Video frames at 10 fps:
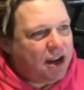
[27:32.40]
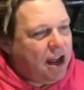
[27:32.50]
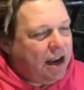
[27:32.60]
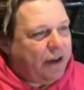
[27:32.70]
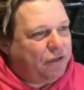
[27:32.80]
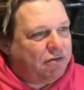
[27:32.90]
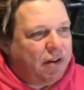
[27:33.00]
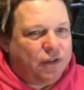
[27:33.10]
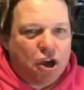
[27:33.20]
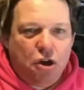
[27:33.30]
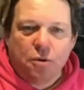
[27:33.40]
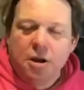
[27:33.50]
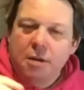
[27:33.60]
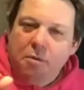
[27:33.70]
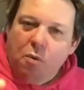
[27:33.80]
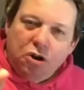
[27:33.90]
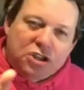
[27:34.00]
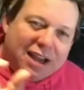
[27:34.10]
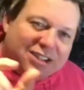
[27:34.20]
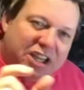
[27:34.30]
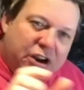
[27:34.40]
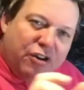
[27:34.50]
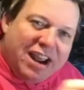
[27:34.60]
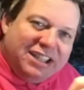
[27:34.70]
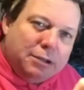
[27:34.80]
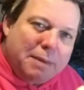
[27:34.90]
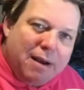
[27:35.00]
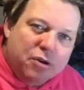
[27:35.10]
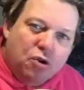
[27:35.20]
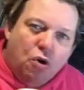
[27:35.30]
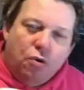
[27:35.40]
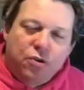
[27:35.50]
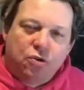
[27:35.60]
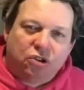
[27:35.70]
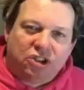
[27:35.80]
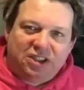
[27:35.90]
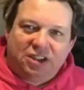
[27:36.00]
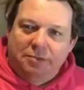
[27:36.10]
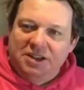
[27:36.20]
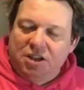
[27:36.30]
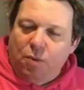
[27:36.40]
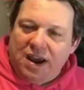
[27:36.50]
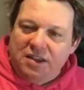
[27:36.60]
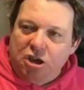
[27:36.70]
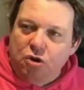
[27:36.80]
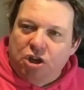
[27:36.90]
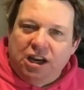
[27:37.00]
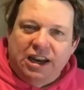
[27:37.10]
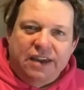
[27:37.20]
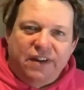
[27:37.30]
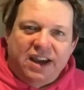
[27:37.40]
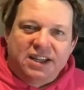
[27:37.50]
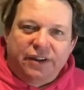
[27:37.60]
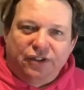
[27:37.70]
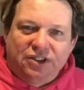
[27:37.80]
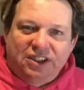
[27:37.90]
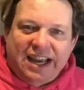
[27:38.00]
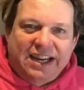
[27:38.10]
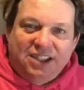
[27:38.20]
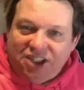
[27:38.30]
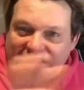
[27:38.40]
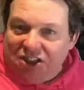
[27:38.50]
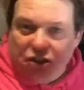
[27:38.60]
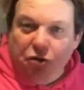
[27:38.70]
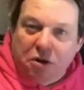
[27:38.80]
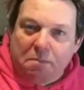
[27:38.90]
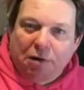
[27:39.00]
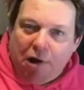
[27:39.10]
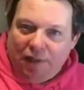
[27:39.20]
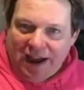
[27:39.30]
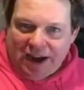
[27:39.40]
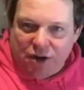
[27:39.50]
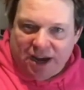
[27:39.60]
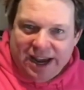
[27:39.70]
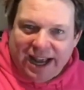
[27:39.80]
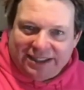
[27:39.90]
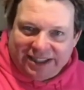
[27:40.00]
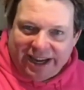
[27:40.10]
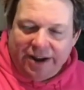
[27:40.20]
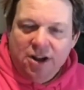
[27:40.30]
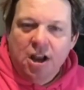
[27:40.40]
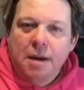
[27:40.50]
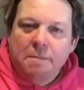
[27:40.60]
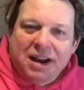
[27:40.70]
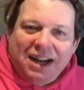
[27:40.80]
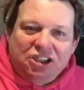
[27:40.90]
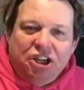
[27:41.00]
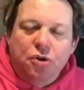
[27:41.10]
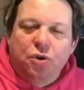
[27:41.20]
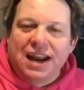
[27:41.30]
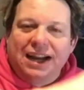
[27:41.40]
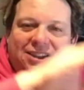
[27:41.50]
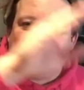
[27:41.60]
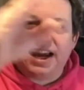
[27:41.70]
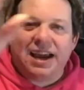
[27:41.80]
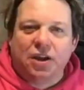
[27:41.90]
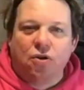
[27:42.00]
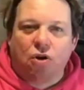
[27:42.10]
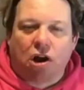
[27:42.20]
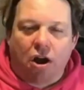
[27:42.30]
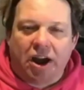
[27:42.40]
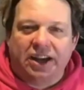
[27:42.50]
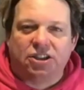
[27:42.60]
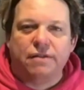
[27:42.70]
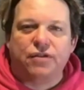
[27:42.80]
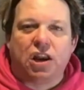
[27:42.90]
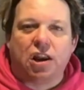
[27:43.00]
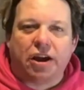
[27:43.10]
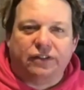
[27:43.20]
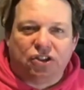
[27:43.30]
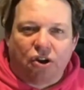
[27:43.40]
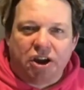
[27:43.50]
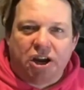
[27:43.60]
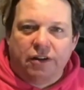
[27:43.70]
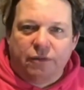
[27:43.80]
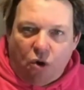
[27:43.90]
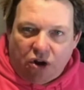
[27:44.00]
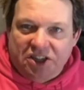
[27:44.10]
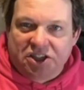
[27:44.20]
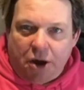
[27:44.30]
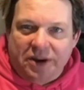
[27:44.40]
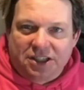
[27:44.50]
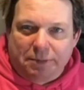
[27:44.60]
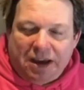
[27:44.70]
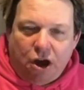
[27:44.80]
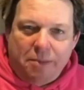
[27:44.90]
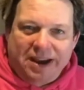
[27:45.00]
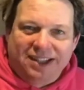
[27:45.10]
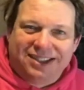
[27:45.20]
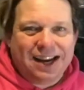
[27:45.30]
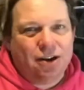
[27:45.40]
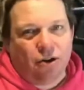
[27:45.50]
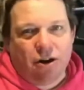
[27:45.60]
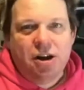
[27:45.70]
left a review. But what's actually great about your system is the way that you can leave it at different stages. Yes, you can plot that and you can get it, but actually you can educate your clients over the life cycle of what is going to be coming, and say, look,